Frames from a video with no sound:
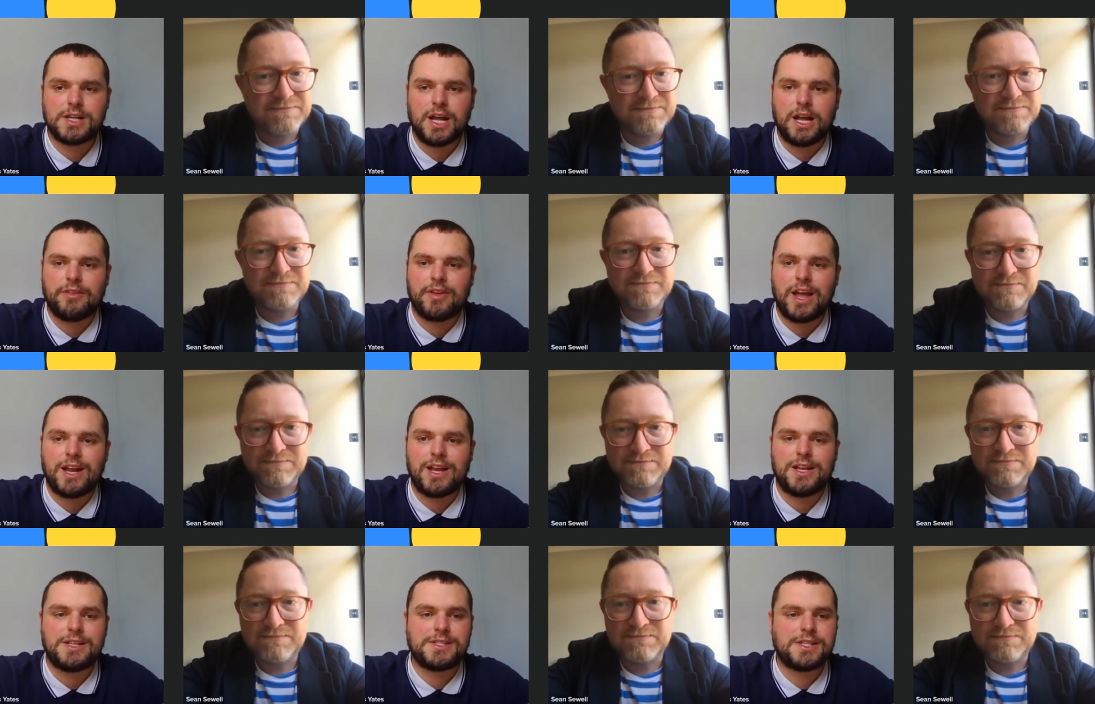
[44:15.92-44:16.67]
Speaker 1: to kind of getting
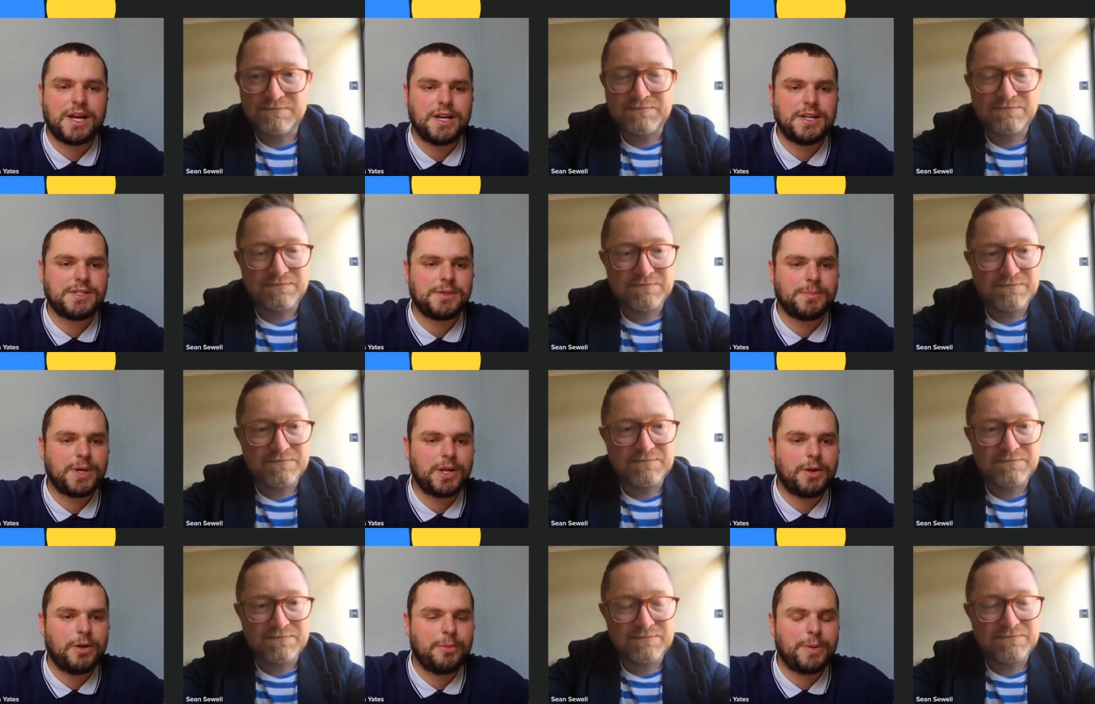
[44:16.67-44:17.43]
insights and being
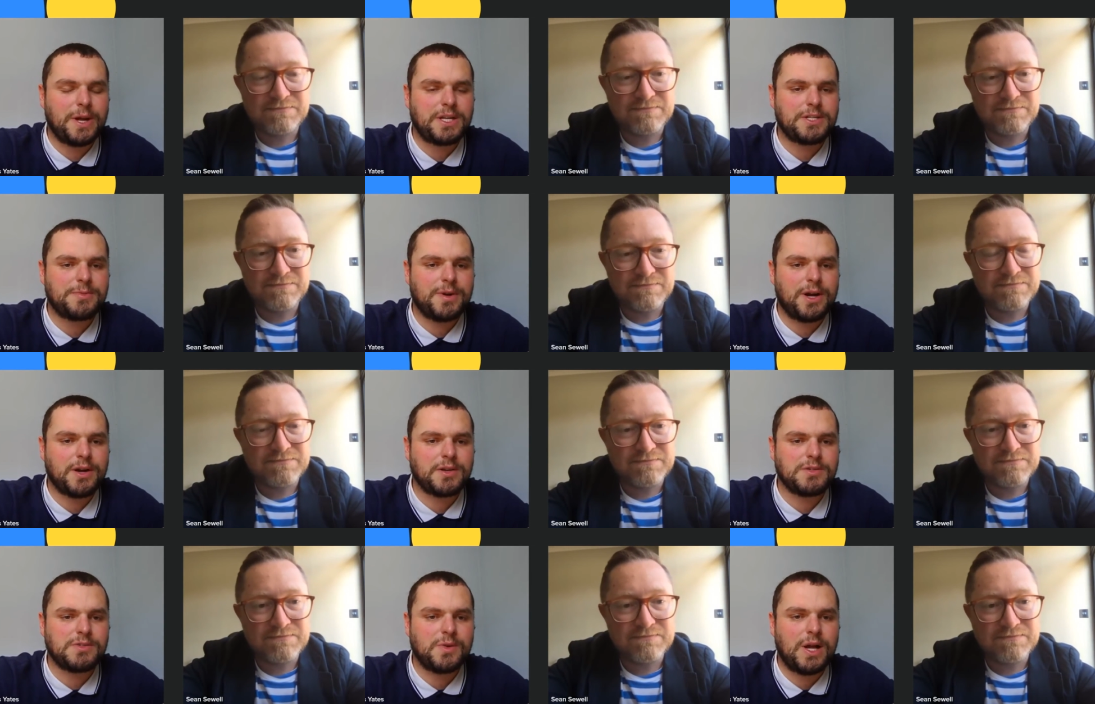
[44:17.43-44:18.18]
able to
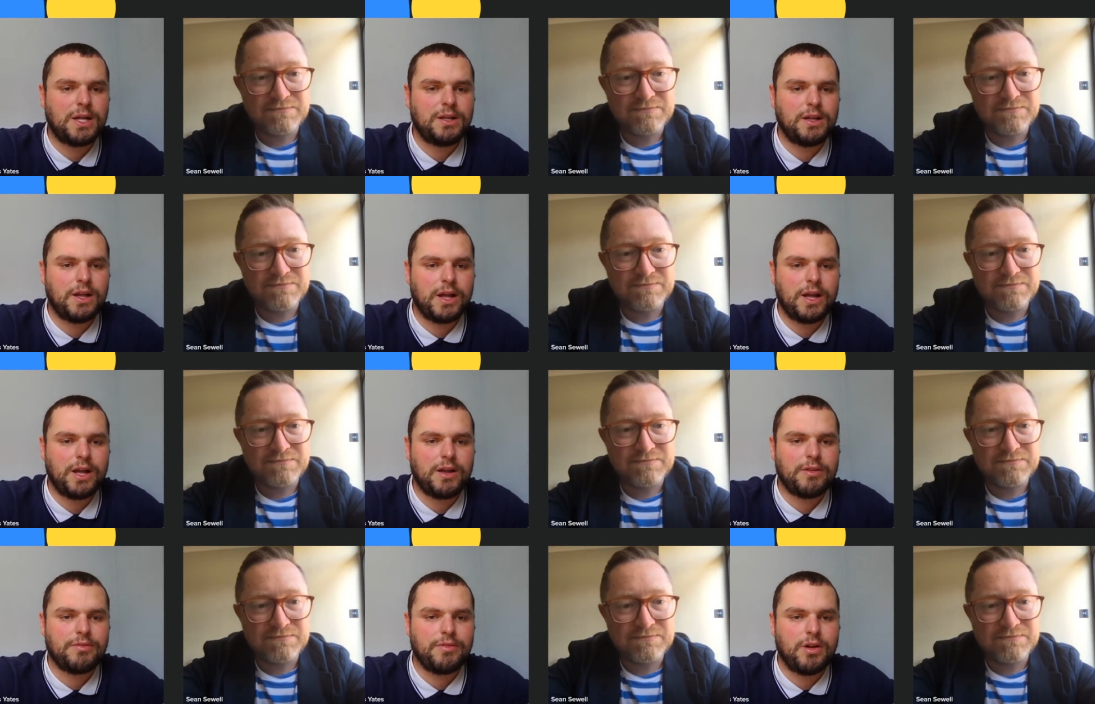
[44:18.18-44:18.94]
benchmark as well
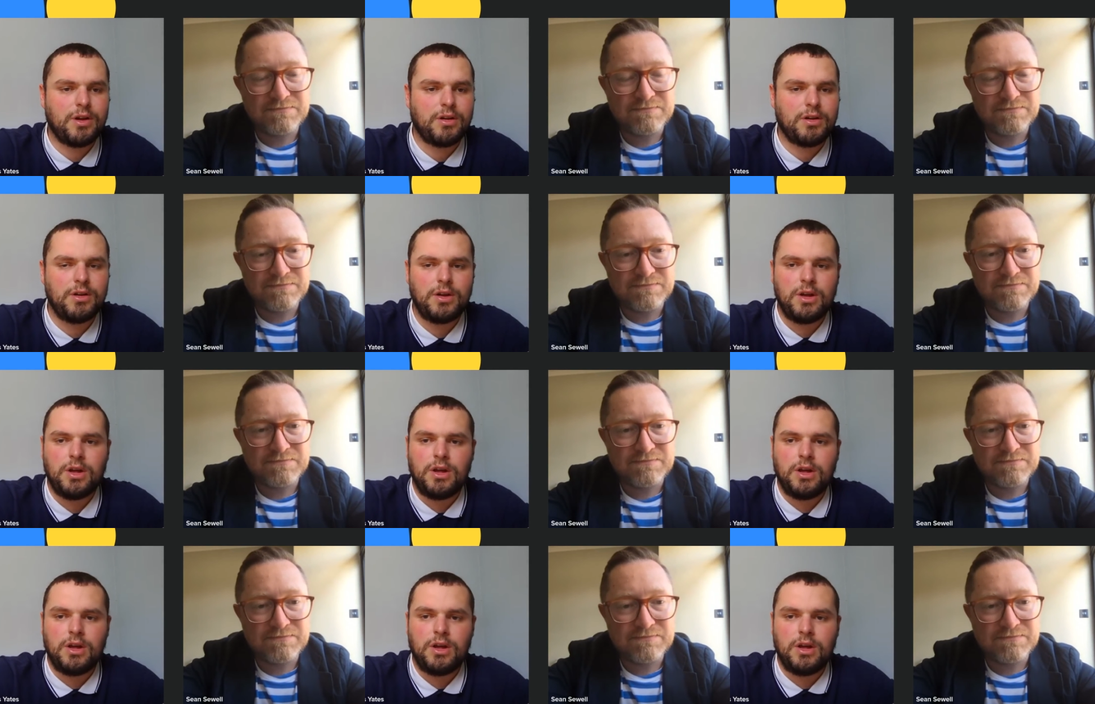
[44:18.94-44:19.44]
uh, for